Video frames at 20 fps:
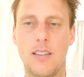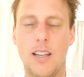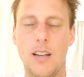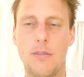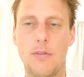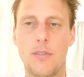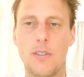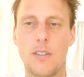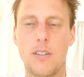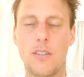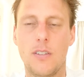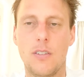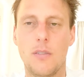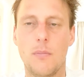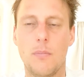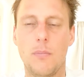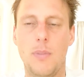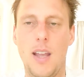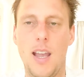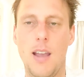different
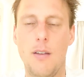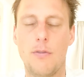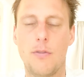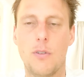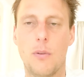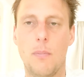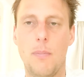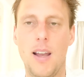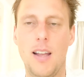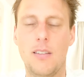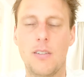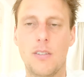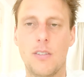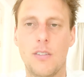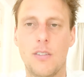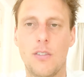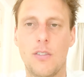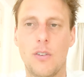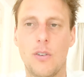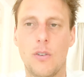behavioral
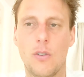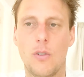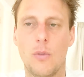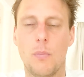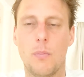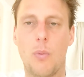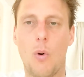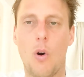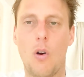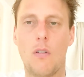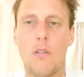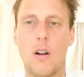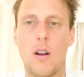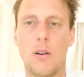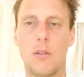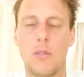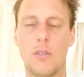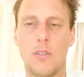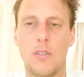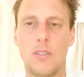patterns. So
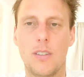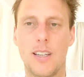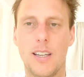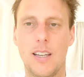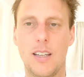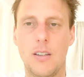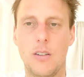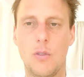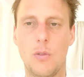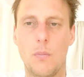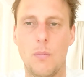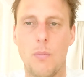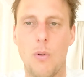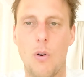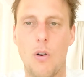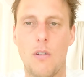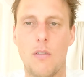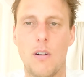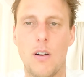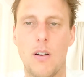borrowed, you
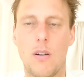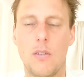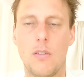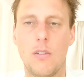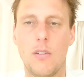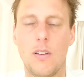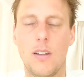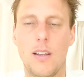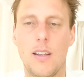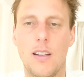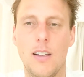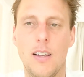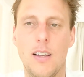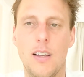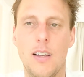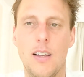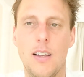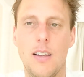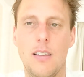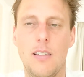borrowed
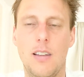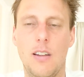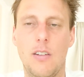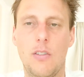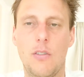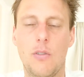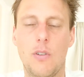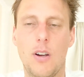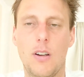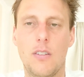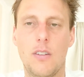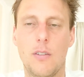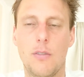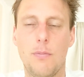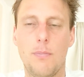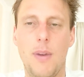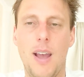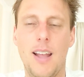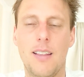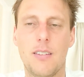
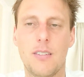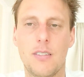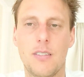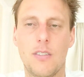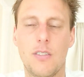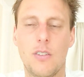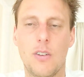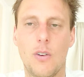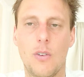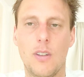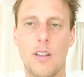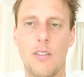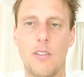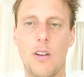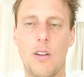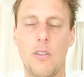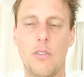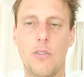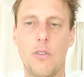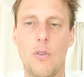destructive patterns. So
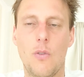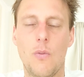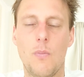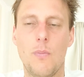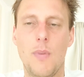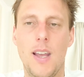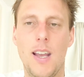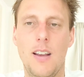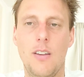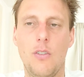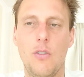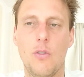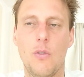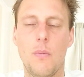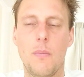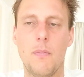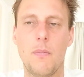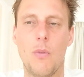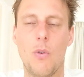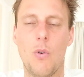this also makes
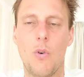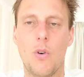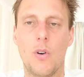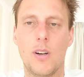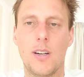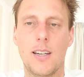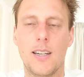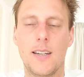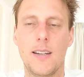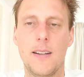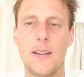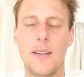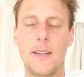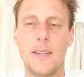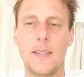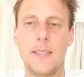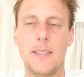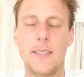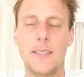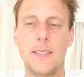you more,
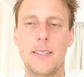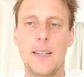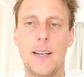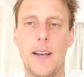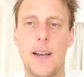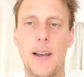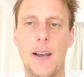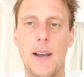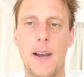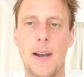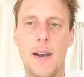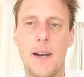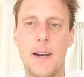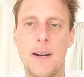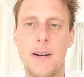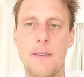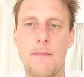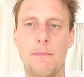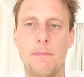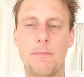
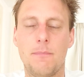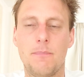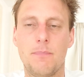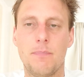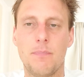more